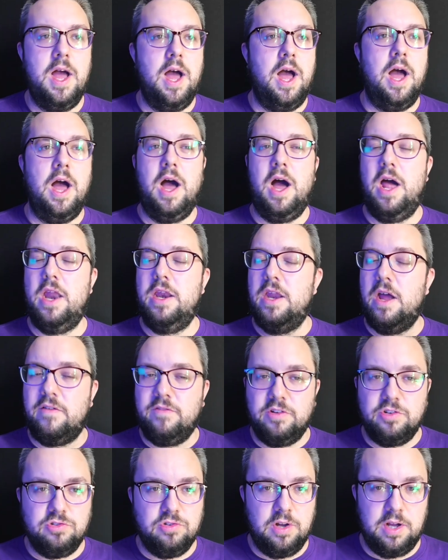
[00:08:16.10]

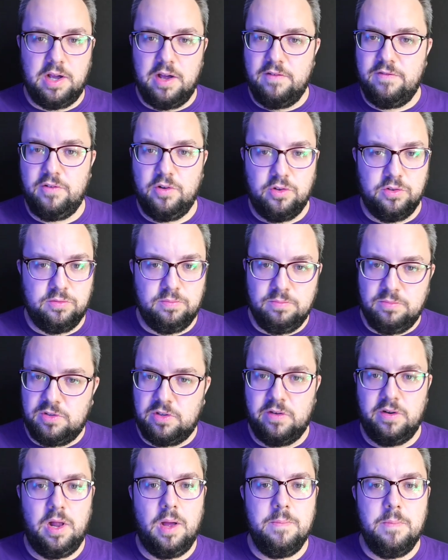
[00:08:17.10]
another trigger for
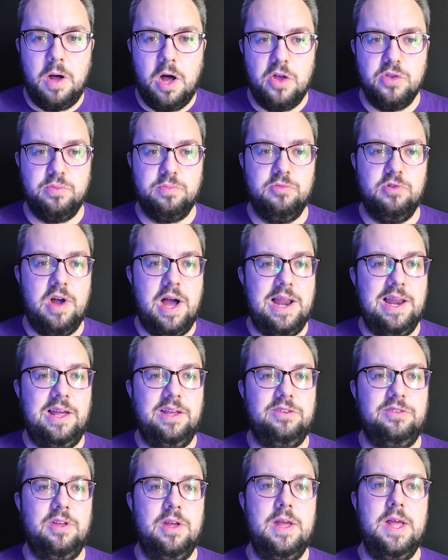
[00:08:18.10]
something like Miles
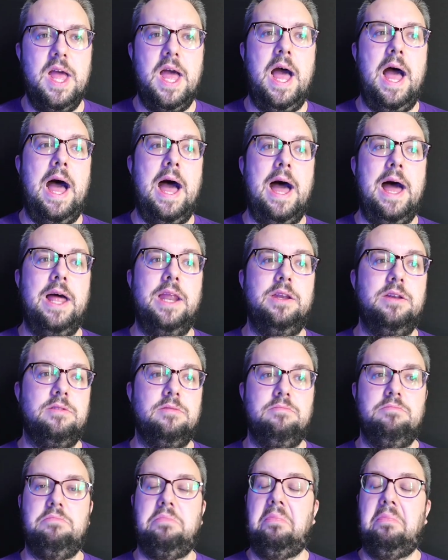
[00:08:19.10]
Morales, and